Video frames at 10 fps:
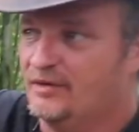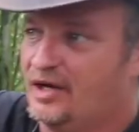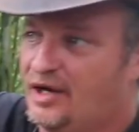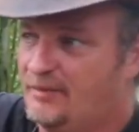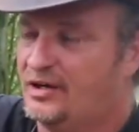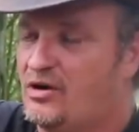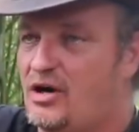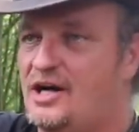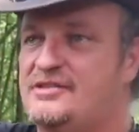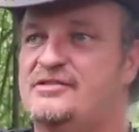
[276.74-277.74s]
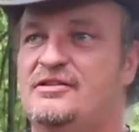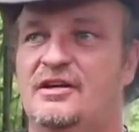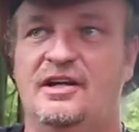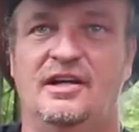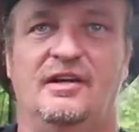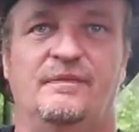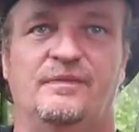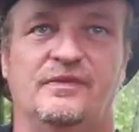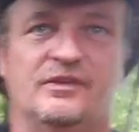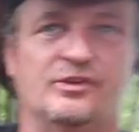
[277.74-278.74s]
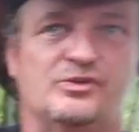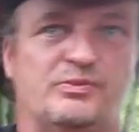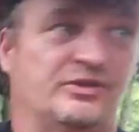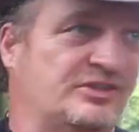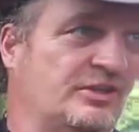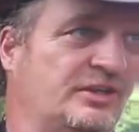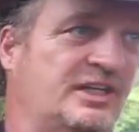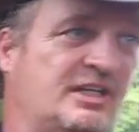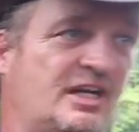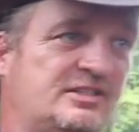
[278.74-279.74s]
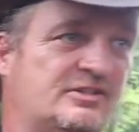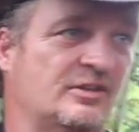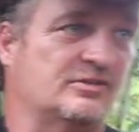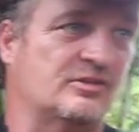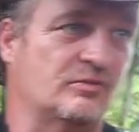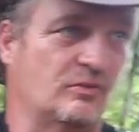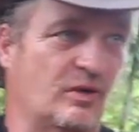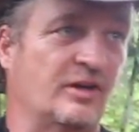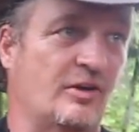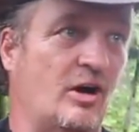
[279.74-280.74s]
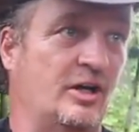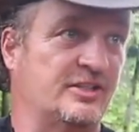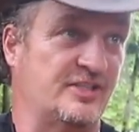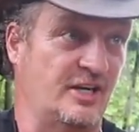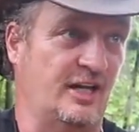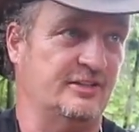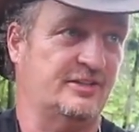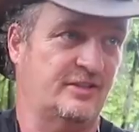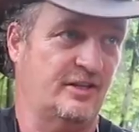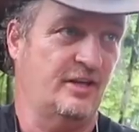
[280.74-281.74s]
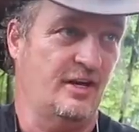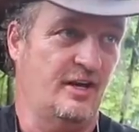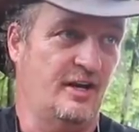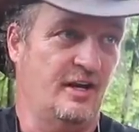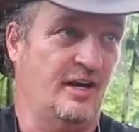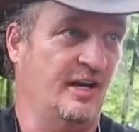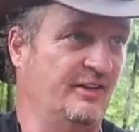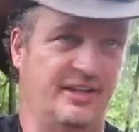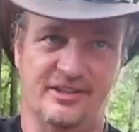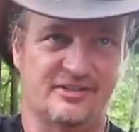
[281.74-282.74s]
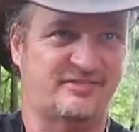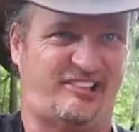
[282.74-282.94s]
Uh, macaws, those Brazilian nuts, those are one of the hardest nuts. And they, break and they just...